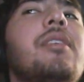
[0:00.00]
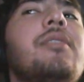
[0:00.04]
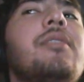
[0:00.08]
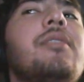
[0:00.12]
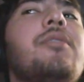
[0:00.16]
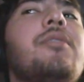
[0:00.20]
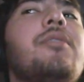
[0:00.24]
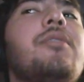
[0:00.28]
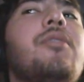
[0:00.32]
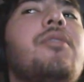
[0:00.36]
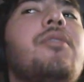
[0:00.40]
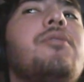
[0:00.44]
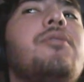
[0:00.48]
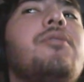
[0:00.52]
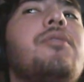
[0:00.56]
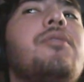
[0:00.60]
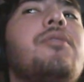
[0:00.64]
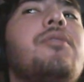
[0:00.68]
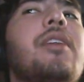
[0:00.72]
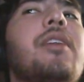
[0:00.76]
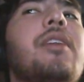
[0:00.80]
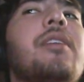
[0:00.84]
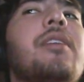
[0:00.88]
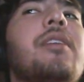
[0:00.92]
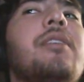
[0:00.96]
So
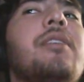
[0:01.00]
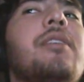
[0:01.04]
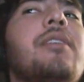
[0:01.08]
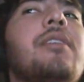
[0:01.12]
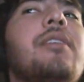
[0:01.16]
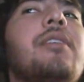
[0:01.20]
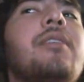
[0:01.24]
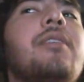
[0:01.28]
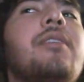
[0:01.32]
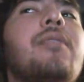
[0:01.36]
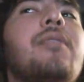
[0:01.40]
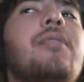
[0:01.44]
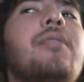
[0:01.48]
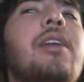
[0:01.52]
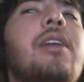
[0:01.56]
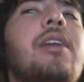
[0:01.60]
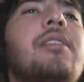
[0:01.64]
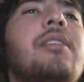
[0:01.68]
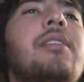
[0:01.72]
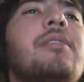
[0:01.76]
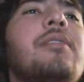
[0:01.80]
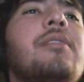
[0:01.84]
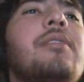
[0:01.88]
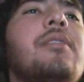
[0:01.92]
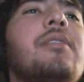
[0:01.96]
together they sound like
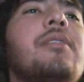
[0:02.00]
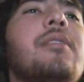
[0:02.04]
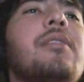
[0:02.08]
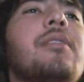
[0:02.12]
this.